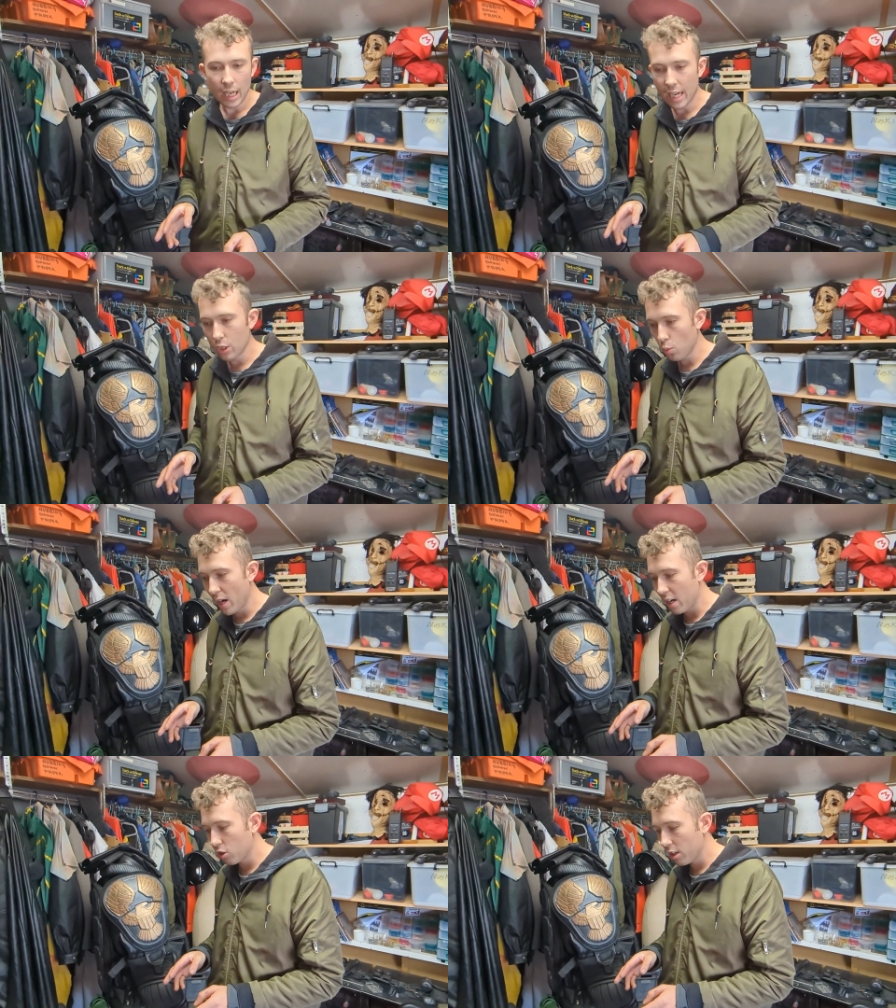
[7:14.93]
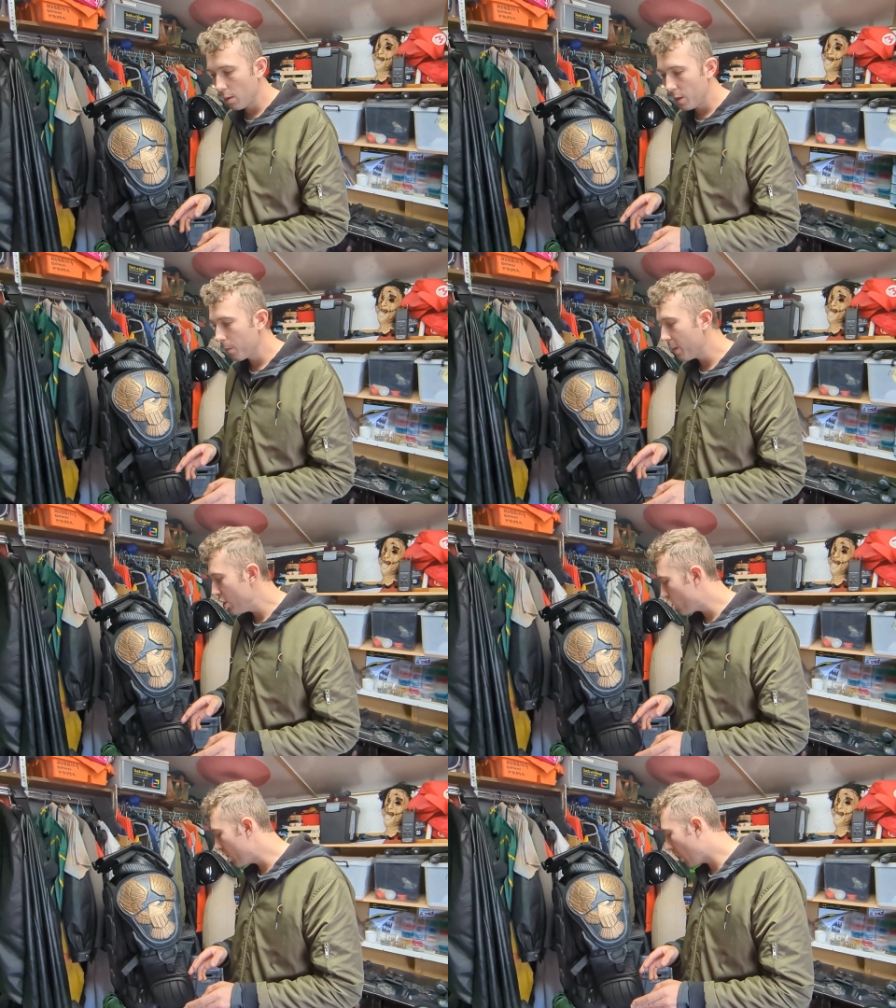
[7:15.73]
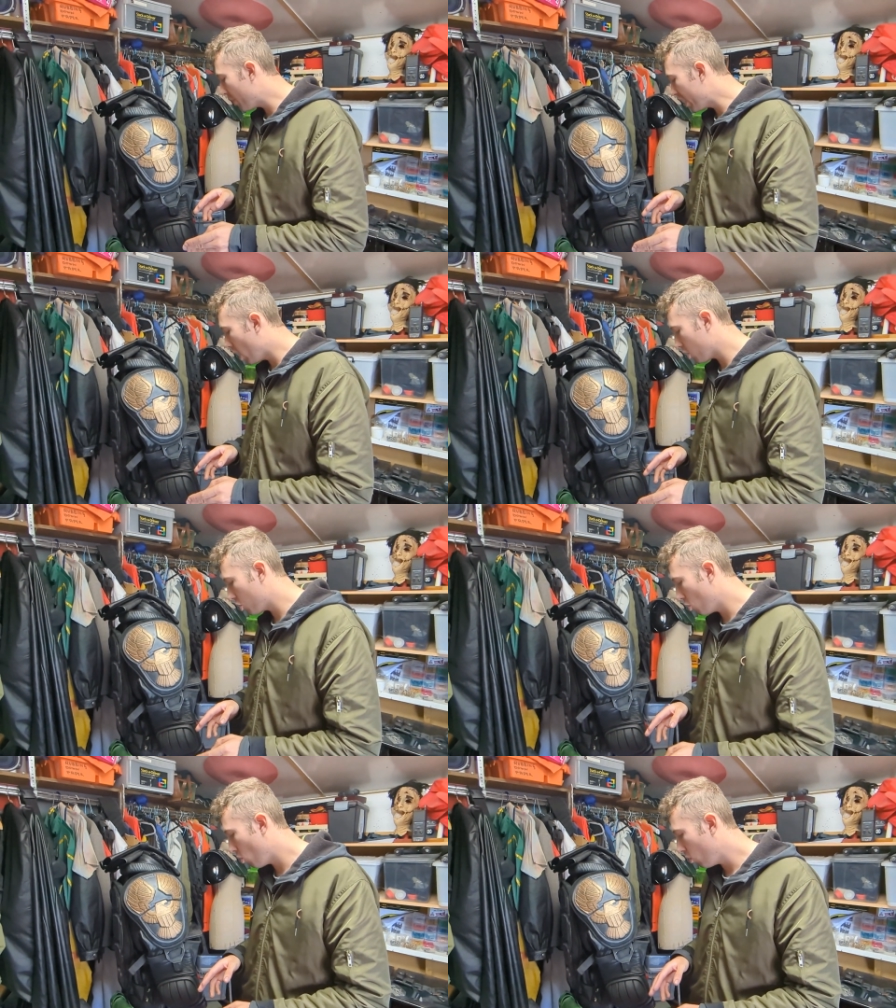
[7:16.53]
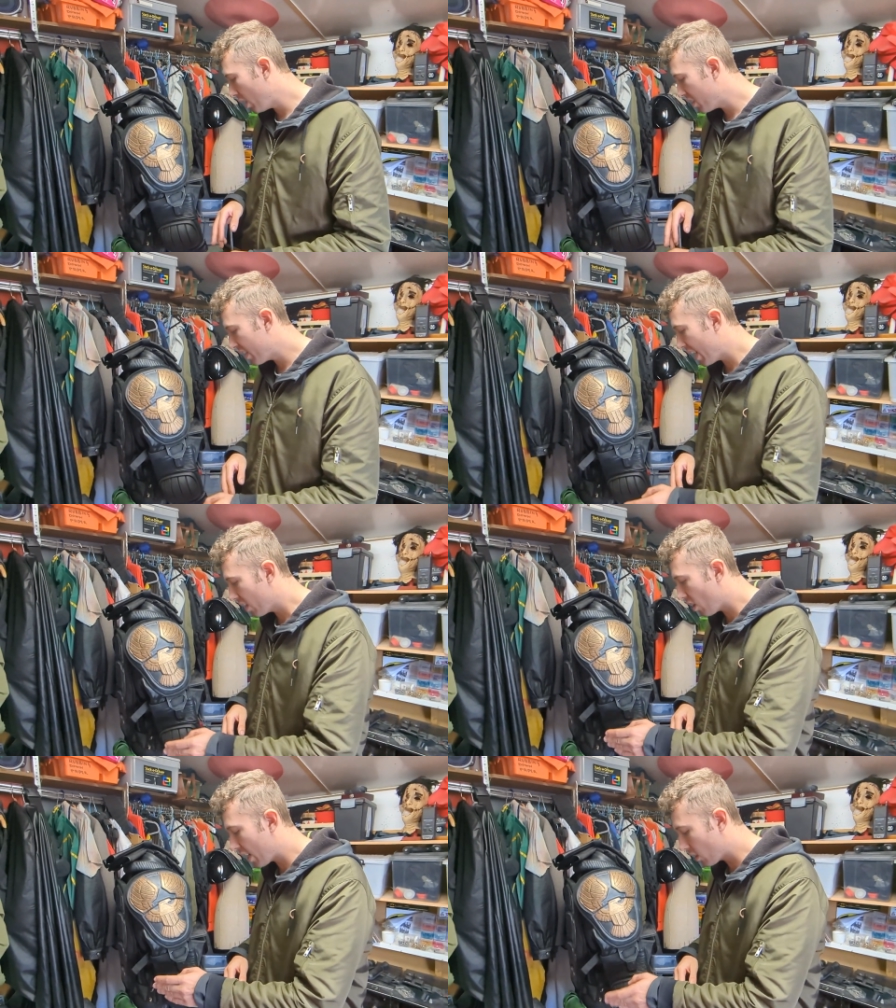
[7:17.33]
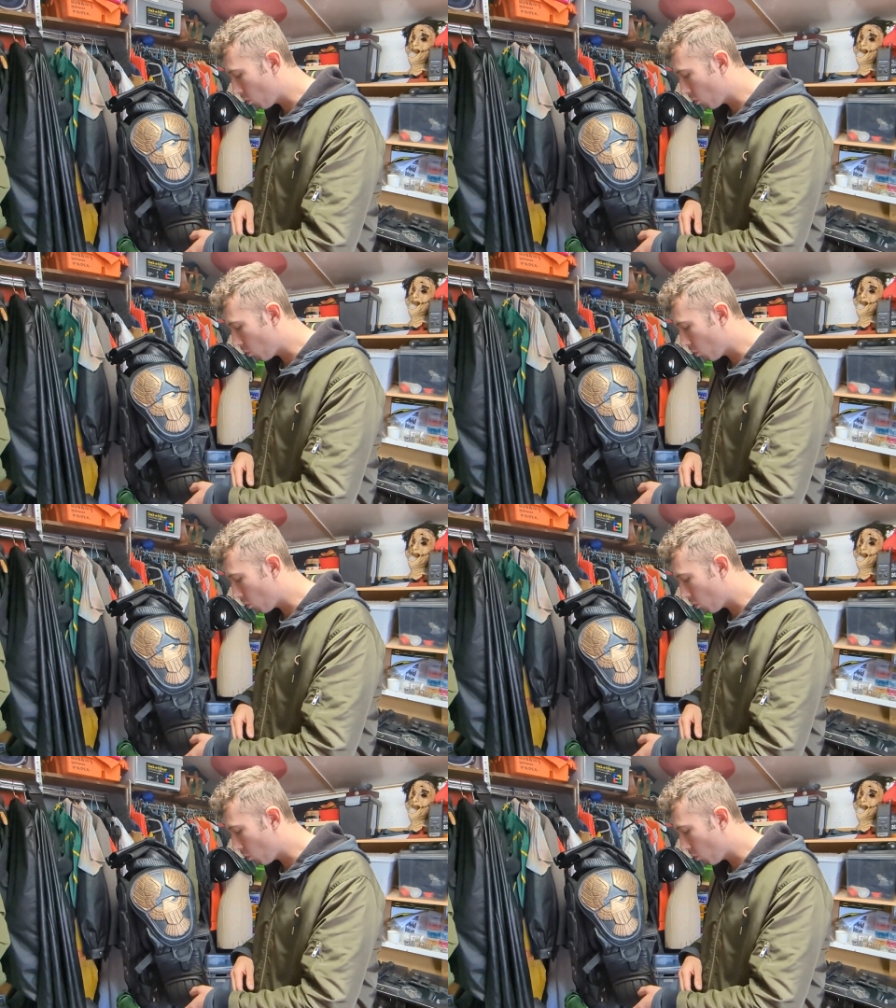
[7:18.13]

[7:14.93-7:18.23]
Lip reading: is we're actually going to be finishing up the arsenal. Let's say like the